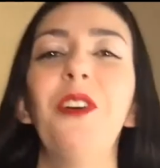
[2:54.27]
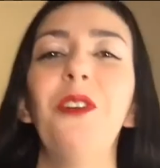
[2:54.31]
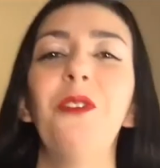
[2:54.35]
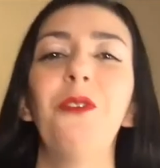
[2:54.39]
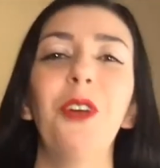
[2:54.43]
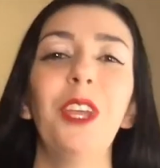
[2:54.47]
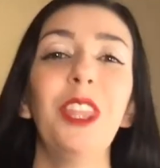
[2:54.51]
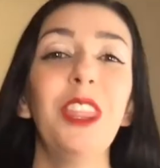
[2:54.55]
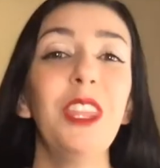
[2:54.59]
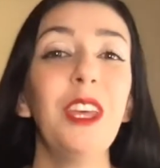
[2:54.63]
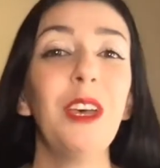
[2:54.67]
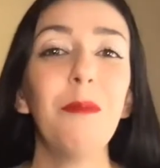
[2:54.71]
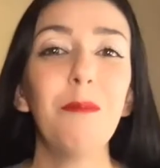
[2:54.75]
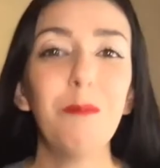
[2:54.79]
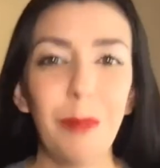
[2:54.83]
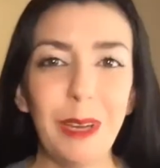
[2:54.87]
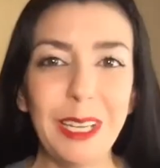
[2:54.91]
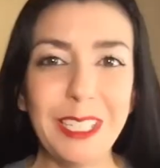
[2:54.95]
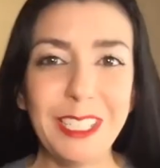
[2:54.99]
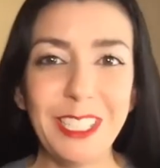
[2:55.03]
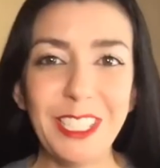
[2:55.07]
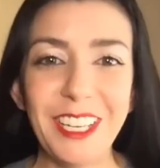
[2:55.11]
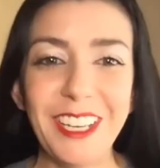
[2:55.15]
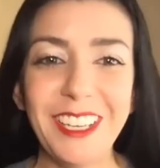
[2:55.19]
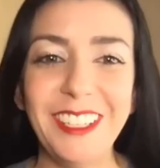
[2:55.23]
with a
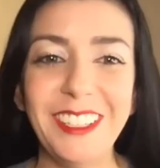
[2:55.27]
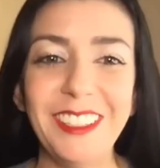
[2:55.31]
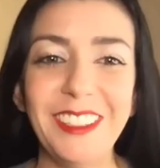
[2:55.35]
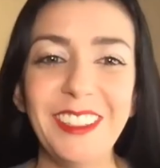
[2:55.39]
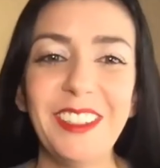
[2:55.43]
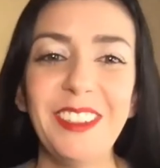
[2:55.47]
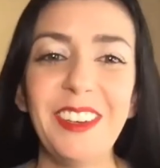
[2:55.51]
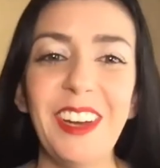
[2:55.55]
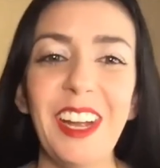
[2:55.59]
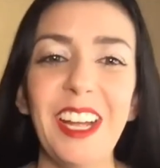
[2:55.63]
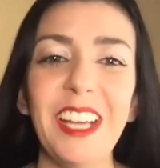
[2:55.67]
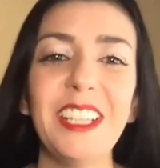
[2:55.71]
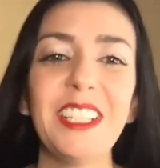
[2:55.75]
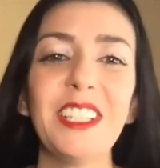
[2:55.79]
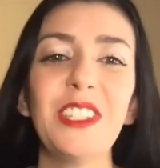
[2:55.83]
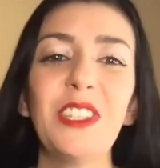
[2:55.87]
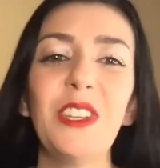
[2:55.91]
budget, right?